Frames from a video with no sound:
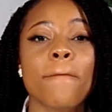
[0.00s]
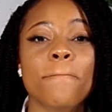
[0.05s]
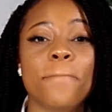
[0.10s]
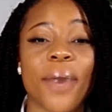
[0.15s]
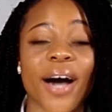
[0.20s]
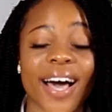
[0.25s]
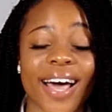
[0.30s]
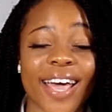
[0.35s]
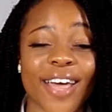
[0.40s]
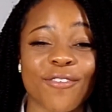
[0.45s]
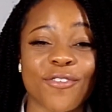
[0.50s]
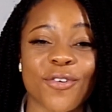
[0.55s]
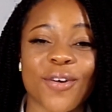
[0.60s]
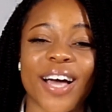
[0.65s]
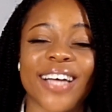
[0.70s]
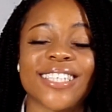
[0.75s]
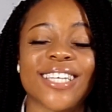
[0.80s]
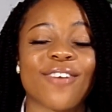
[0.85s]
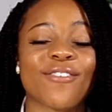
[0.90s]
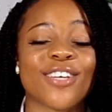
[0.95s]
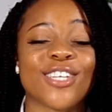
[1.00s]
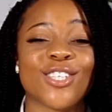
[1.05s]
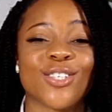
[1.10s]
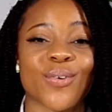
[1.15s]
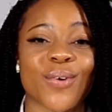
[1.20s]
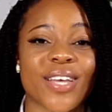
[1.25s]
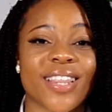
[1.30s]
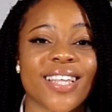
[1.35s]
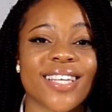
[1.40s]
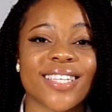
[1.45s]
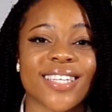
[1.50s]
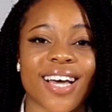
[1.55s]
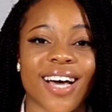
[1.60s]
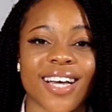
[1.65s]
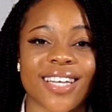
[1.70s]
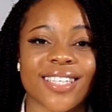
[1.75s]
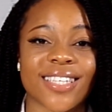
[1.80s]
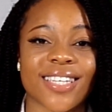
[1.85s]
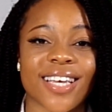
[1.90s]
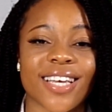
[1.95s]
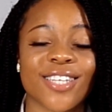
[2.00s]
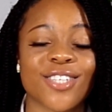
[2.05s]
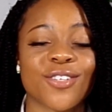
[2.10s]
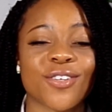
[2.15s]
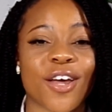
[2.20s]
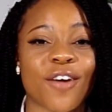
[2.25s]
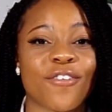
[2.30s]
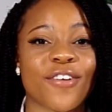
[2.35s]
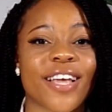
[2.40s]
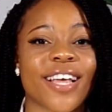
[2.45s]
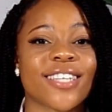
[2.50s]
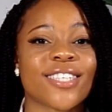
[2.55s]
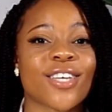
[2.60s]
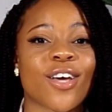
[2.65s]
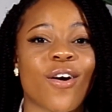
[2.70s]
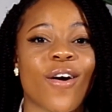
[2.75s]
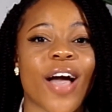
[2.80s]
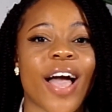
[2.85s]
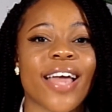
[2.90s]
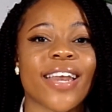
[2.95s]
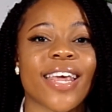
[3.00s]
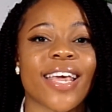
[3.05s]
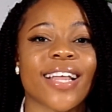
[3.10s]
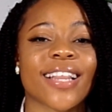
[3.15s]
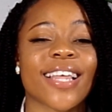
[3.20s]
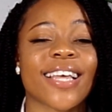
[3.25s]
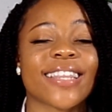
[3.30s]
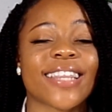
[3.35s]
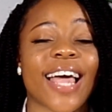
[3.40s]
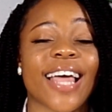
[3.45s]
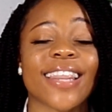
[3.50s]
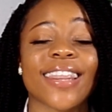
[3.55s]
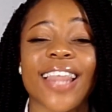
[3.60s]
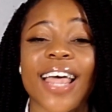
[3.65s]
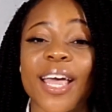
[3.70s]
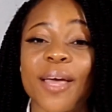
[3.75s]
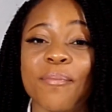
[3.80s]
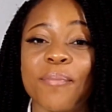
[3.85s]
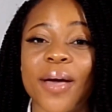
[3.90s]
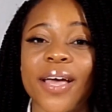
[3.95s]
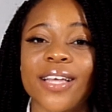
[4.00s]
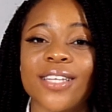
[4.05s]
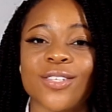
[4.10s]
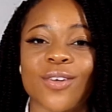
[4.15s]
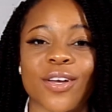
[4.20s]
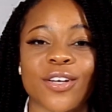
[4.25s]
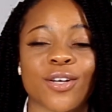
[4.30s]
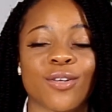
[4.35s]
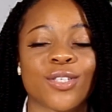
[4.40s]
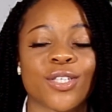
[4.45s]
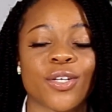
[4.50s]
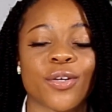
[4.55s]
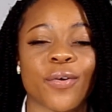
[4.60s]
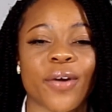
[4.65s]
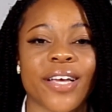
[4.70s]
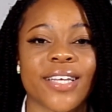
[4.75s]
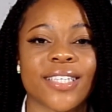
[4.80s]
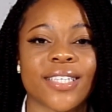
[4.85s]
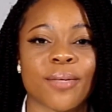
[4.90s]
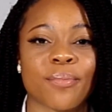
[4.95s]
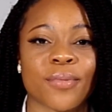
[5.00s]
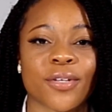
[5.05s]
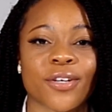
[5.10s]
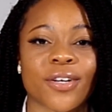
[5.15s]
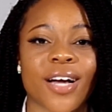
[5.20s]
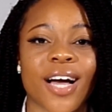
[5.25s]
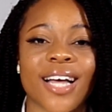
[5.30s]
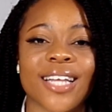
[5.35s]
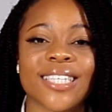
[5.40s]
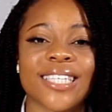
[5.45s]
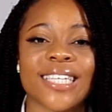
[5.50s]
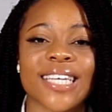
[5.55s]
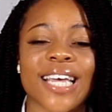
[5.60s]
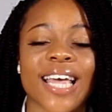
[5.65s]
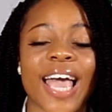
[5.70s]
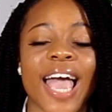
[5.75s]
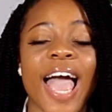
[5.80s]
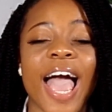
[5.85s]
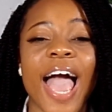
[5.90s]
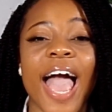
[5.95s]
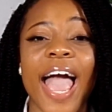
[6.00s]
But if you guys have enjoyed this content, do not forget to go ahead and click that like button so I know to create similar content.